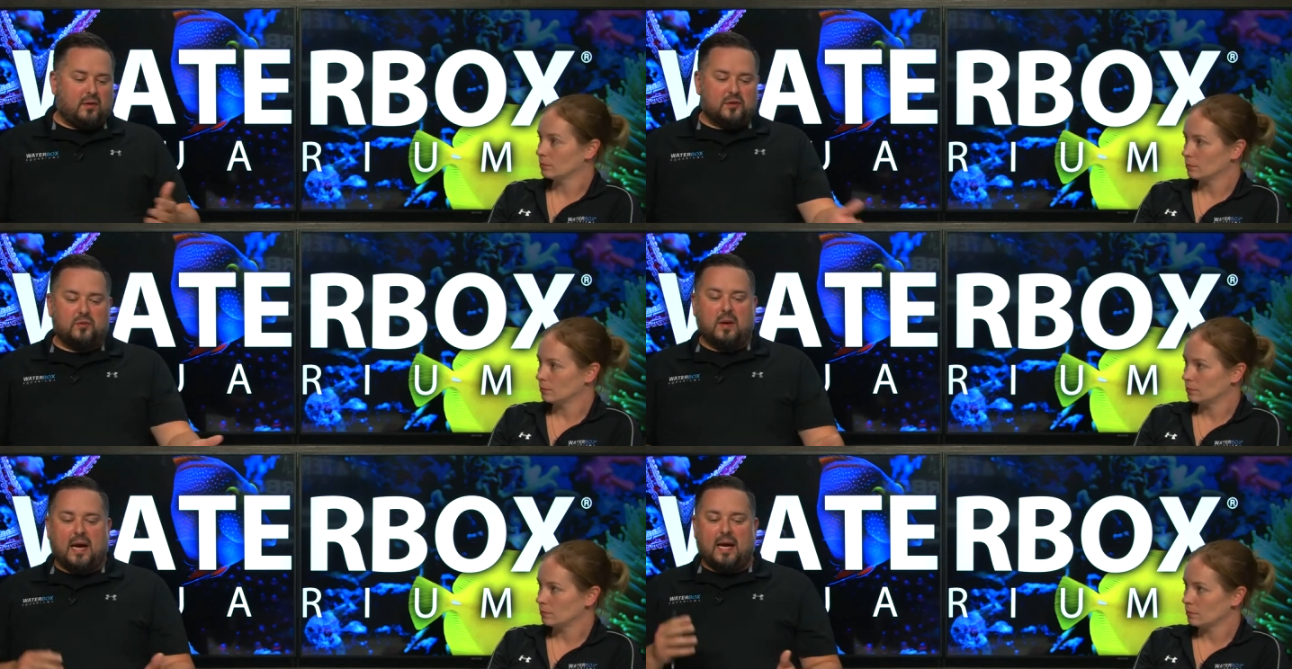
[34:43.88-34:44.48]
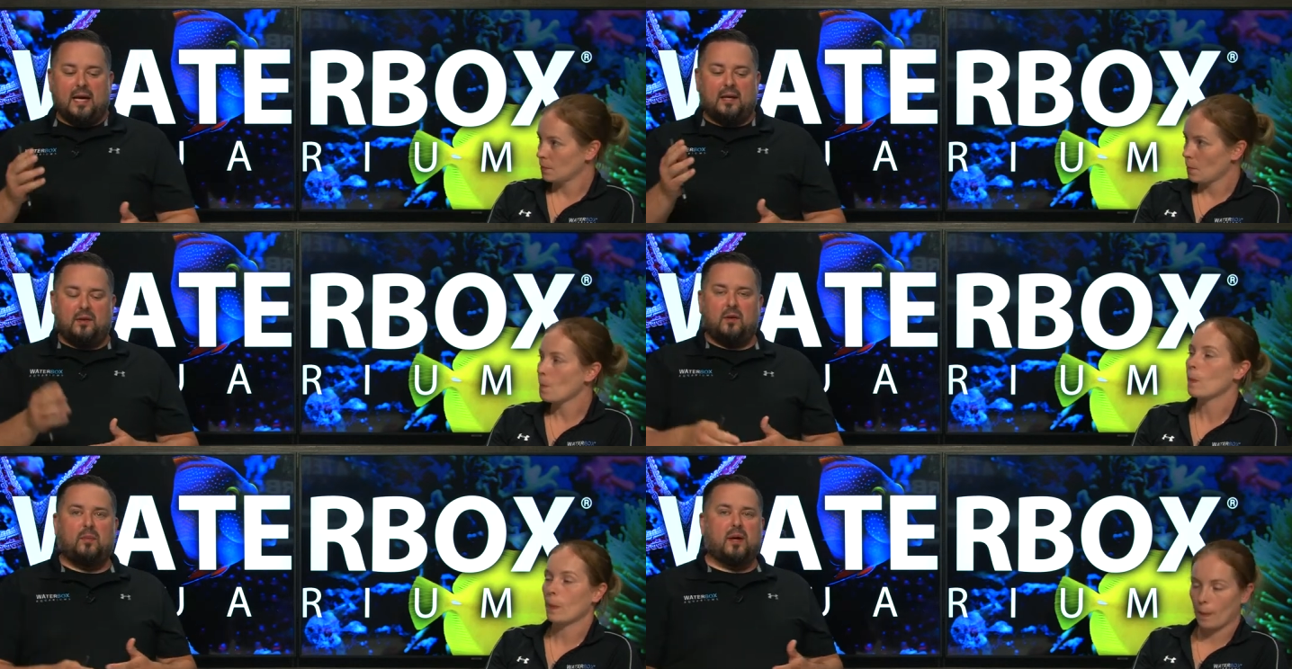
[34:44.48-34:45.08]
Speaker 1: their swag
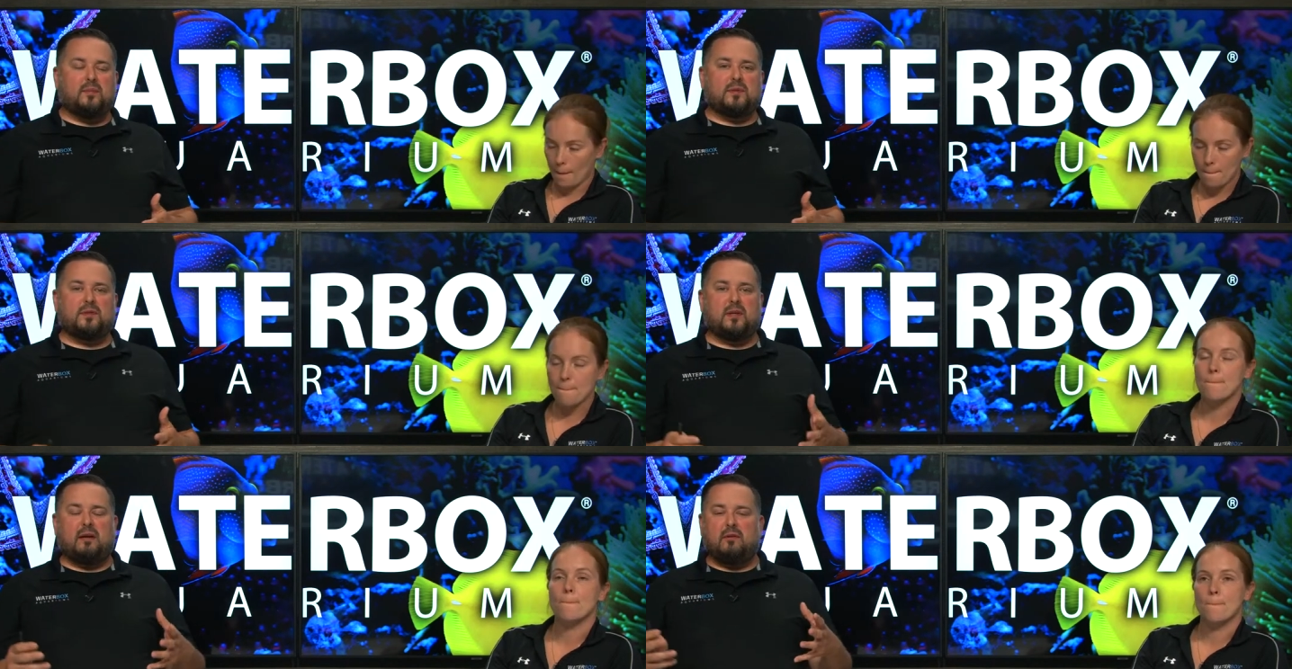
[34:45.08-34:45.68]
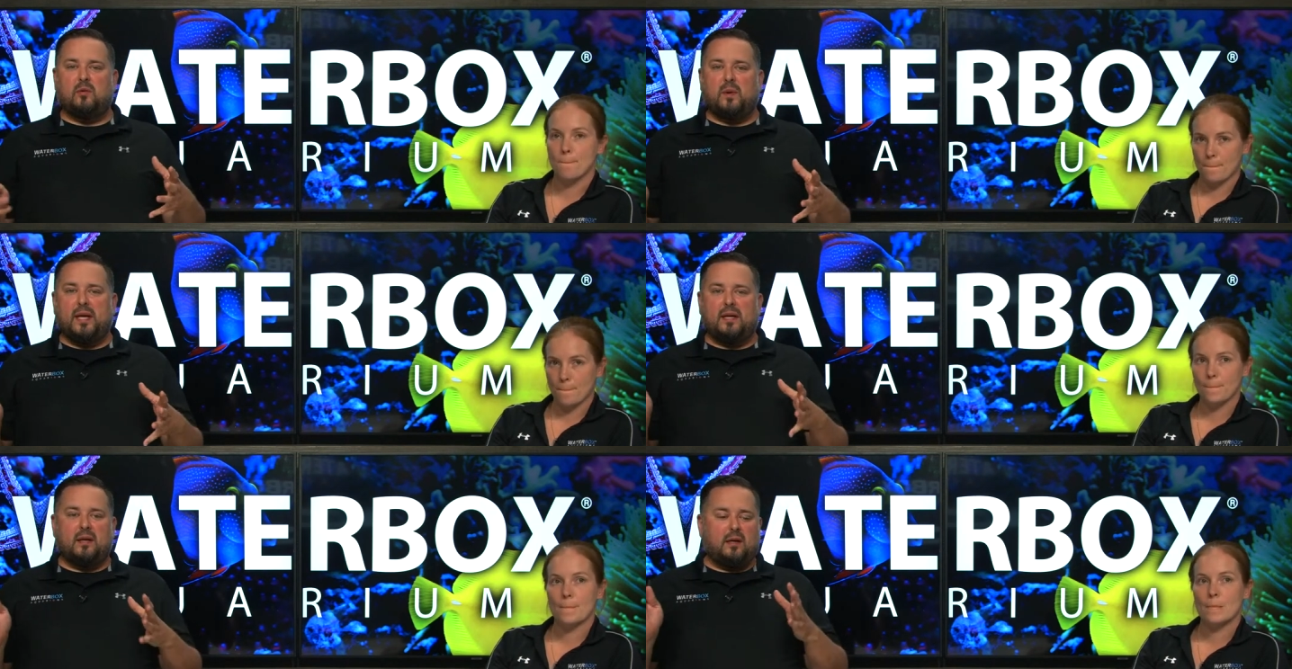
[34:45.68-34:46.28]
and their pumps every
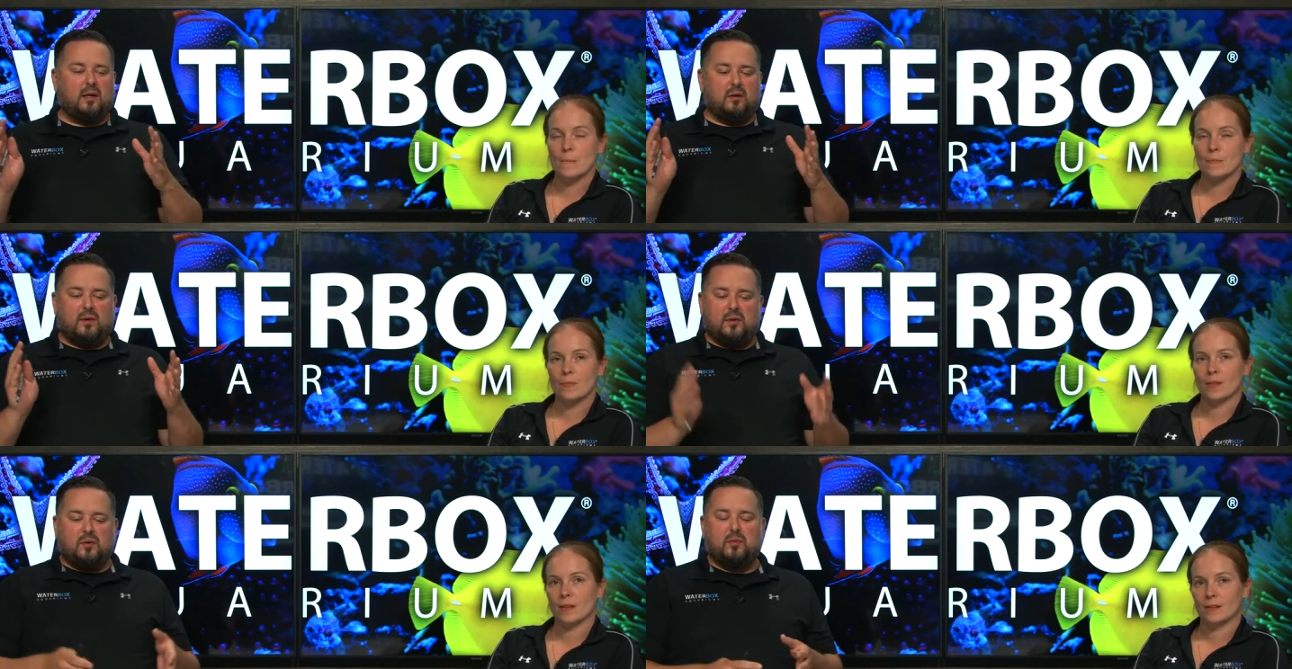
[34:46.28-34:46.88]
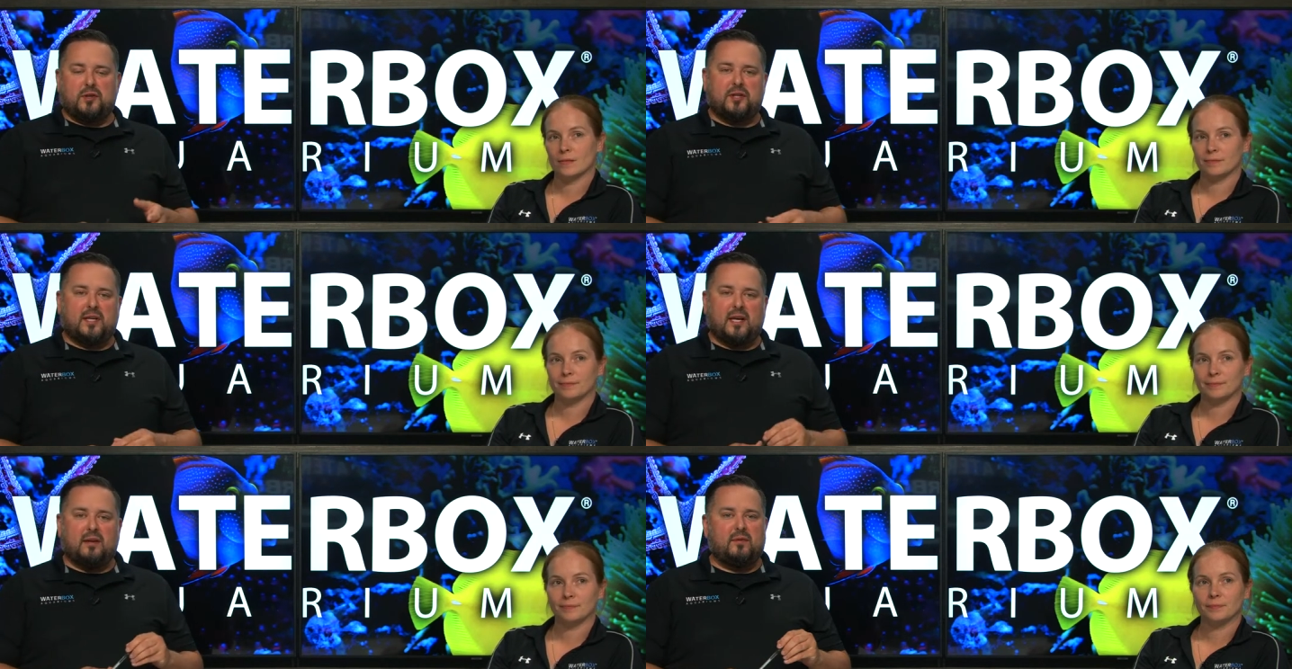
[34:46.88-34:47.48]
week. We do
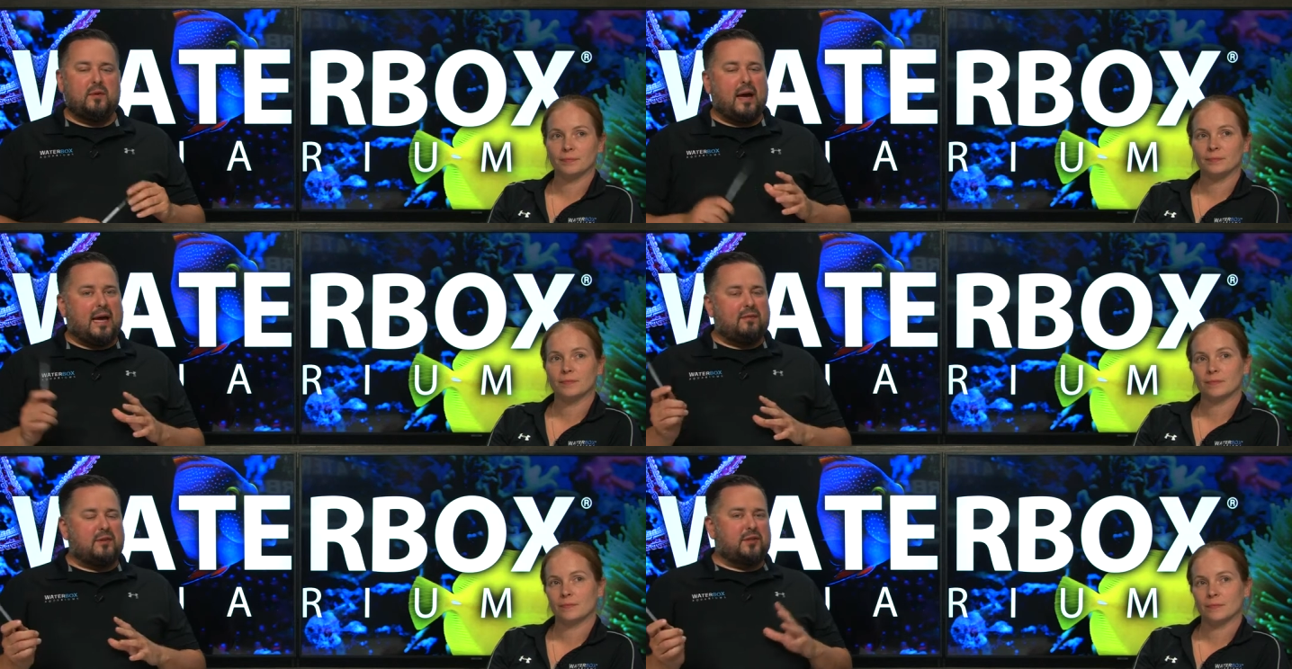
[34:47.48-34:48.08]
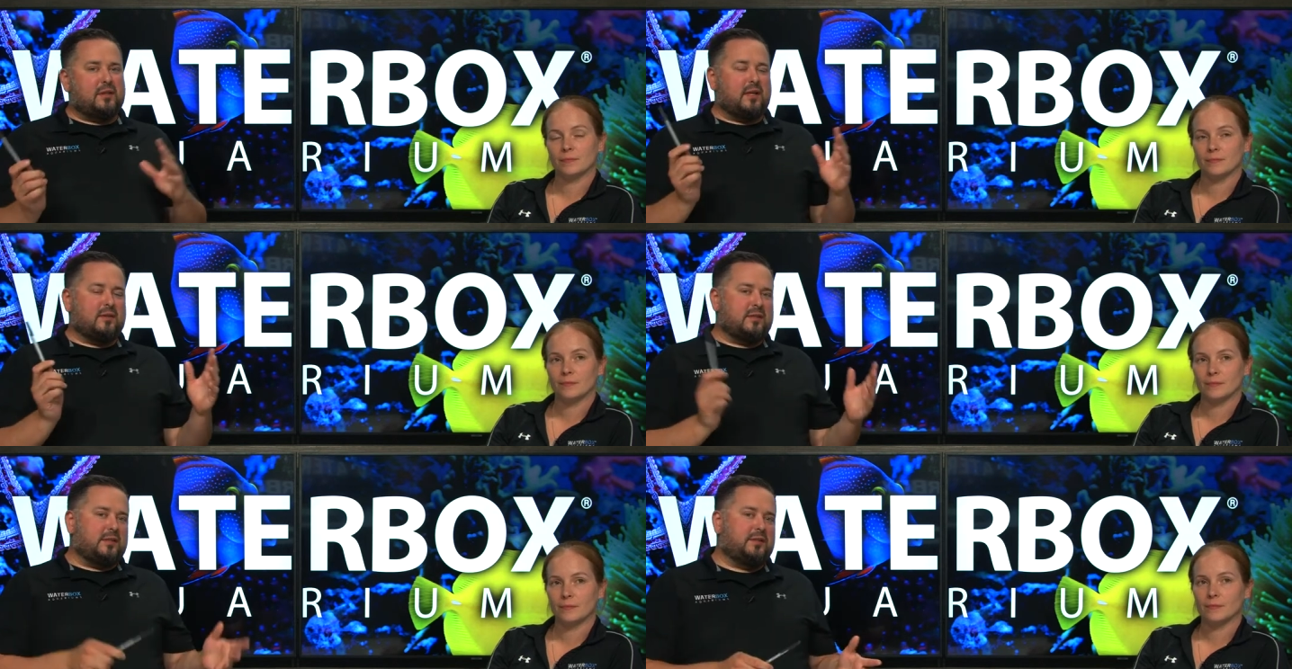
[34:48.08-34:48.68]
appreciate that. If you haven't checked
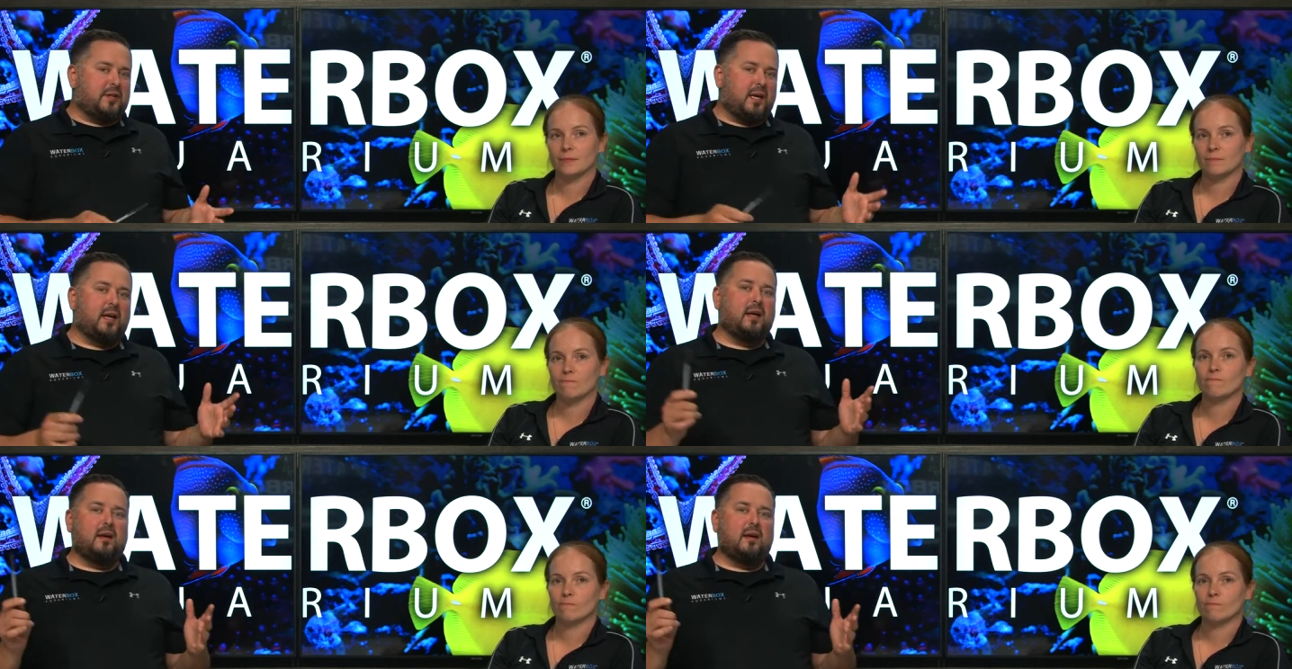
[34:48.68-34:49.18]
out CJ,